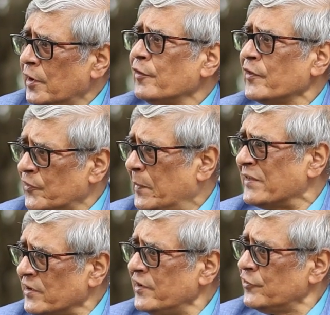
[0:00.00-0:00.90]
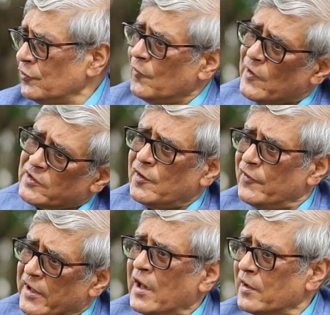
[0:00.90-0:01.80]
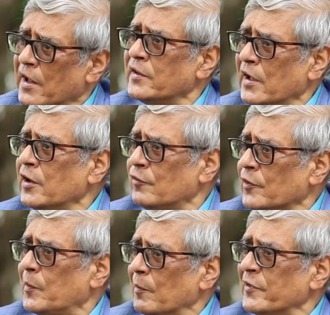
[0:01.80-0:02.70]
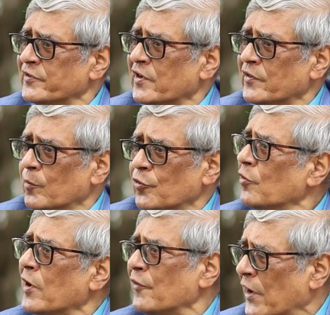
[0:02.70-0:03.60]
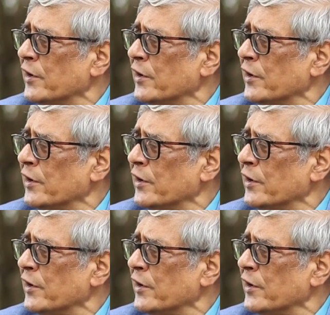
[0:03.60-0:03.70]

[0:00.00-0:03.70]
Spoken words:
It was a special issue of Arthavigyan and then it was published as a monograph.